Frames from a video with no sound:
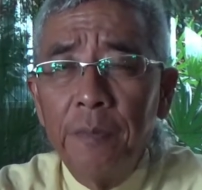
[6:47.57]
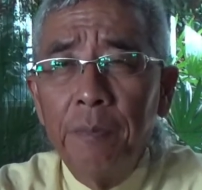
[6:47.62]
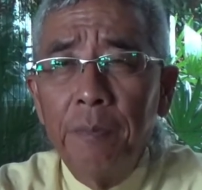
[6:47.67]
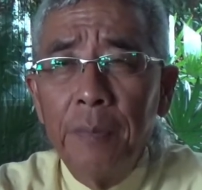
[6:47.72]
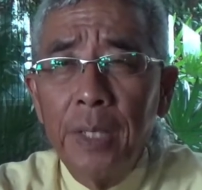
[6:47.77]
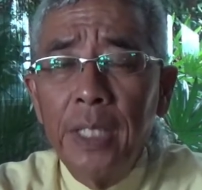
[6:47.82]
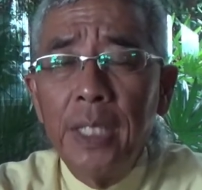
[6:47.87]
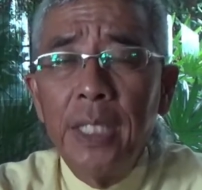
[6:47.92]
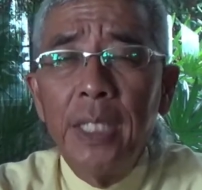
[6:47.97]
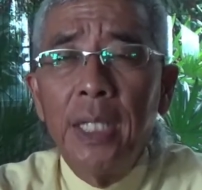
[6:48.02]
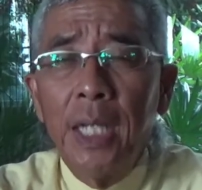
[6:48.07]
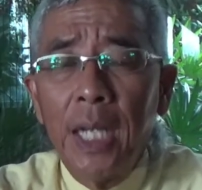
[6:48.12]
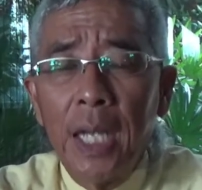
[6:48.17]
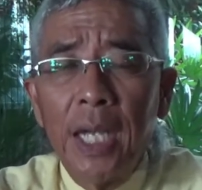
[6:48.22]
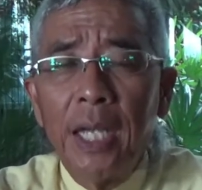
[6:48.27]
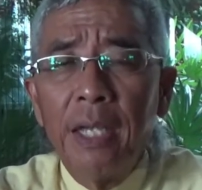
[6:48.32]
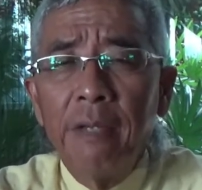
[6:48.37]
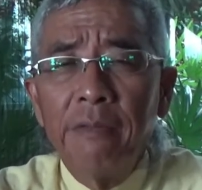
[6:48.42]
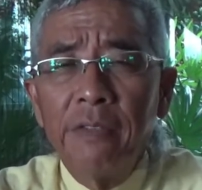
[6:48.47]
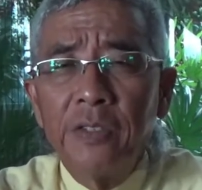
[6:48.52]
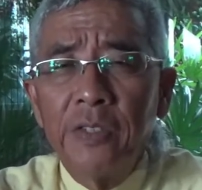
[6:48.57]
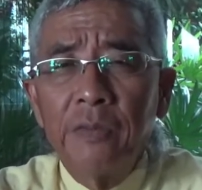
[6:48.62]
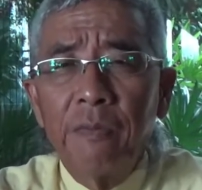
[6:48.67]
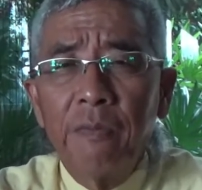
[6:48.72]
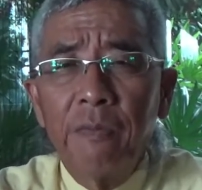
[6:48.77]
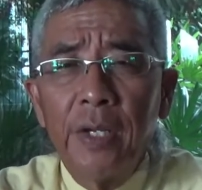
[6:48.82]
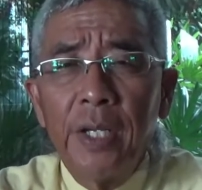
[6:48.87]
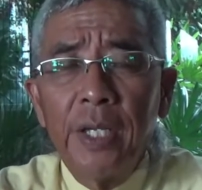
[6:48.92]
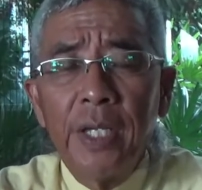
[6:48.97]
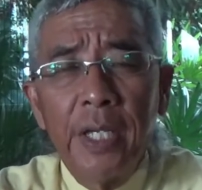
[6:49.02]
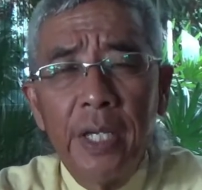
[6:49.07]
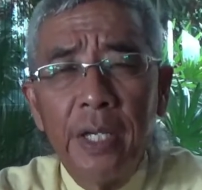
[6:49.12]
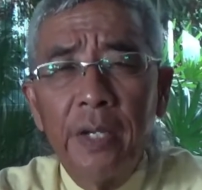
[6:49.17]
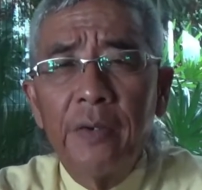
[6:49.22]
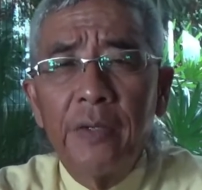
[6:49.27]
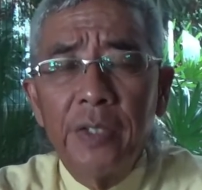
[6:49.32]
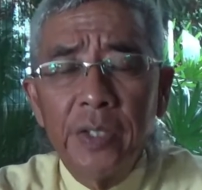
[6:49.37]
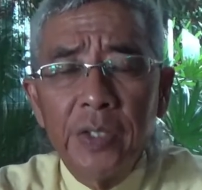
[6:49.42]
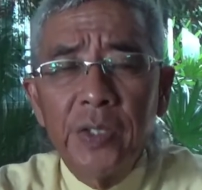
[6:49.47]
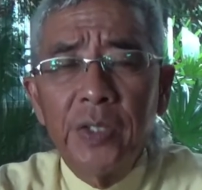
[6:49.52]
many lives
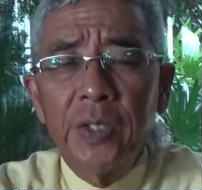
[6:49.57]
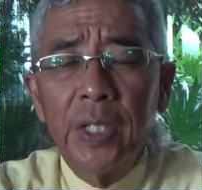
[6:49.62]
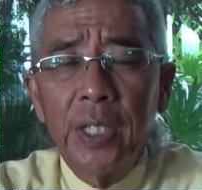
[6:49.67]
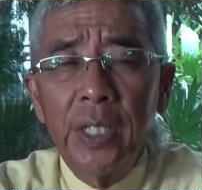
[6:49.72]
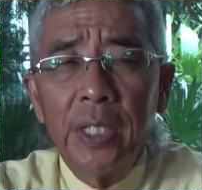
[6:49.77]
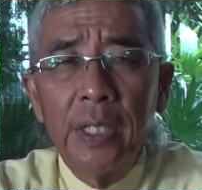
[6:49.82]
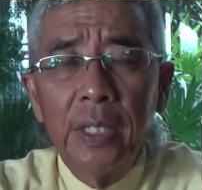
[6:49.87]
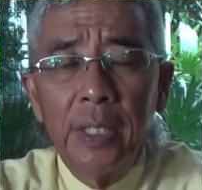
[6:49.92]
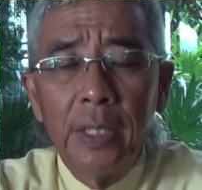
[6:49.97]
vicariously.